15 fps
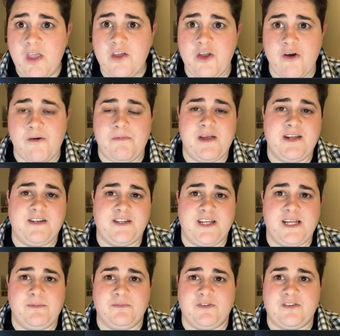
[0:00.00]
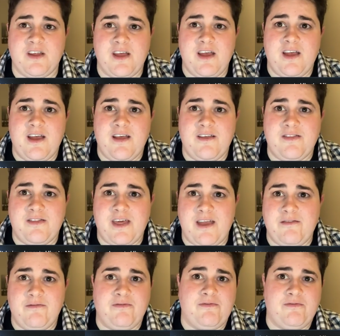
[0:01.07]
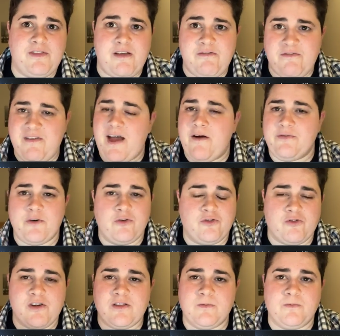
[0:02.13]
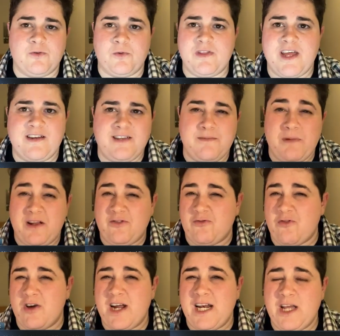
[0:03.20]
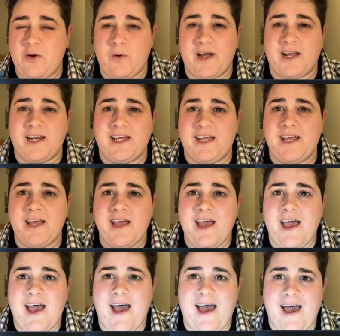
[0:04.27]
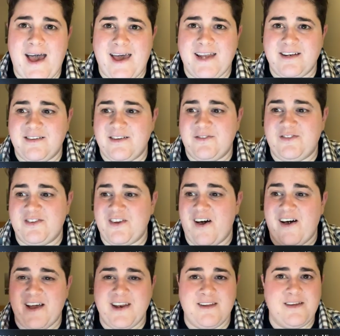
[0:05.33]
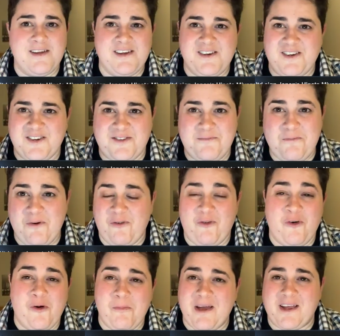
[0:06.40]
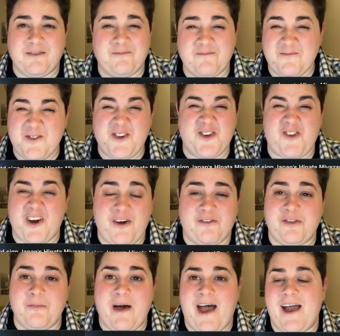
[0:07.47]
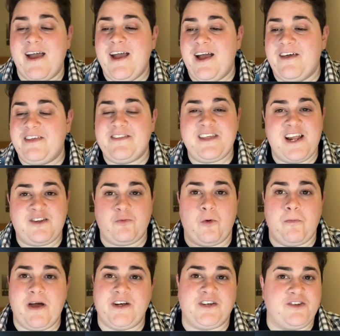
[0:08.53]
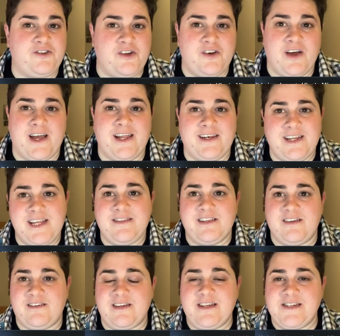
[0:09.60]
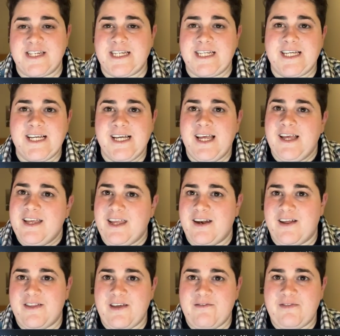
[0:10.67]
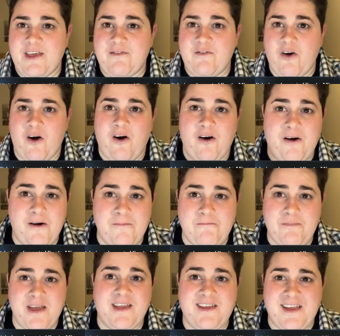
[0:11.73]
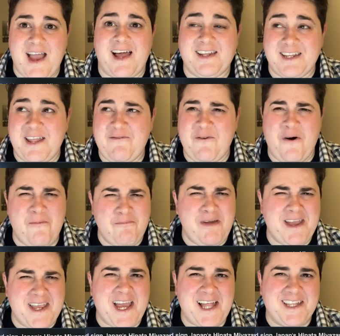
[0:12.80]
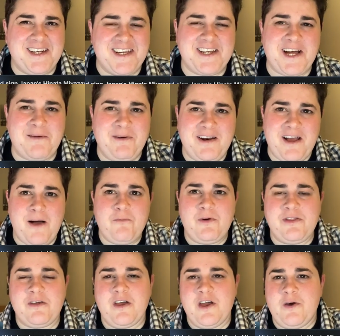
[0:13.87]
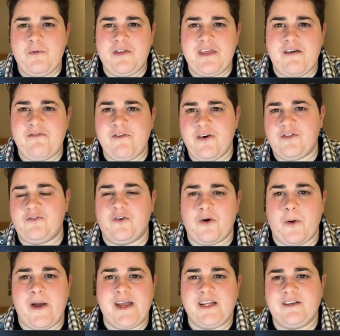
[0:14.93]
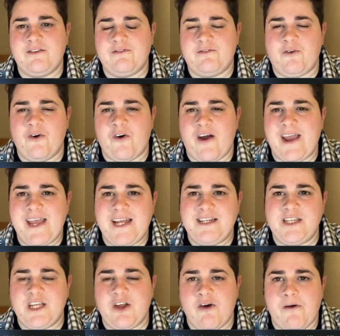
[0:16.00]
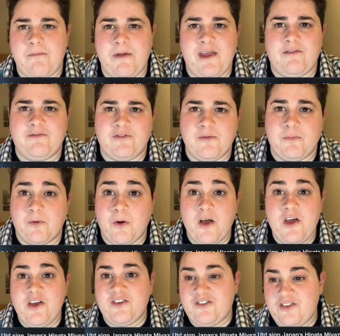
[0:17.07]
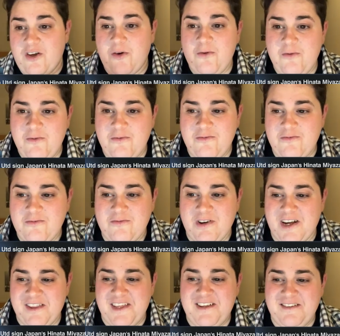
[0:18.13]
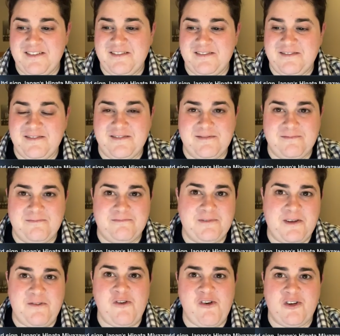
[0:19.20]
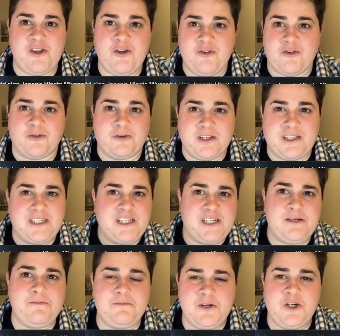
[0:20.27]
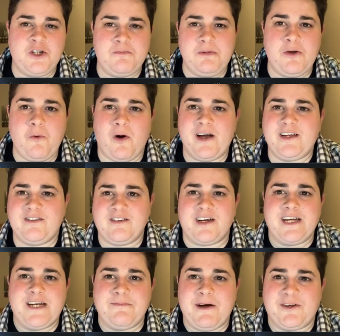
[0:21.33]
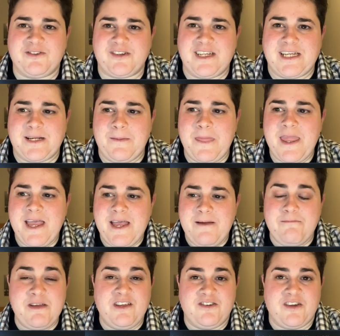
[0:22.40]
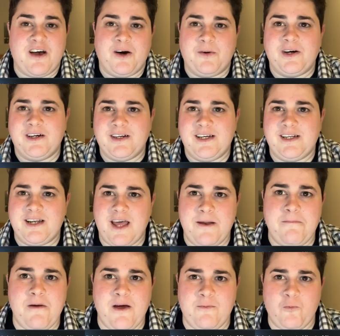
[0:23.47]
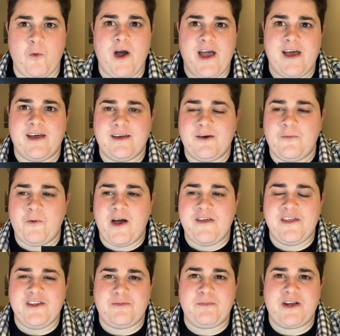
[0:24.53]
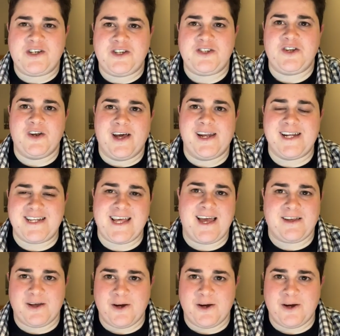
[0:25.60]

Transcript: European teams, they've found those rhythms with their teammates really quickly and have started just performing straight off the bat. I think that's what Manchester United need this season. You know, they've got a big calendar coming up with their first foray into European football. So I think if you're a neutral, I think you should be quite excited about seeing Miyazawa and where this Manchester United attack